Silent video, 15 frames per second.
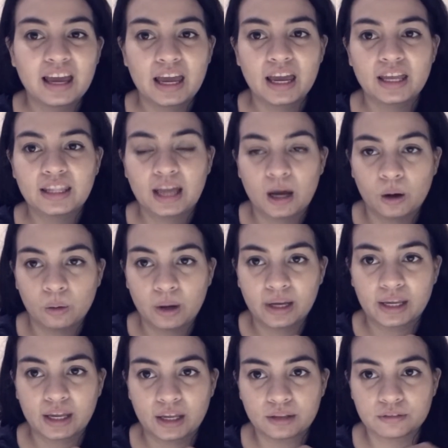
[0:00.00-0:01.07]
and now I
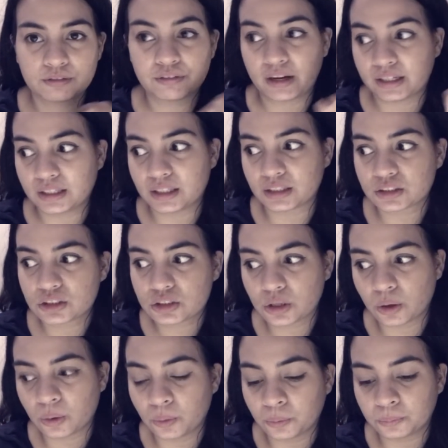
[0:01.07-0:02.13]
can't find it
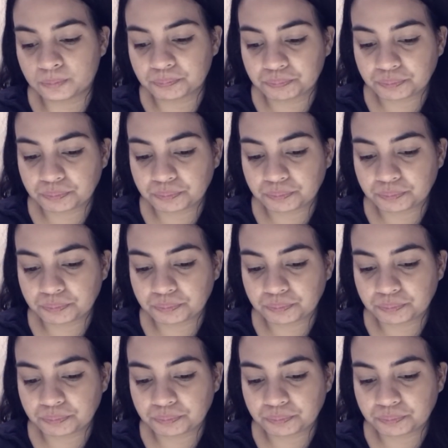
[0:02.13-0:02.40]
so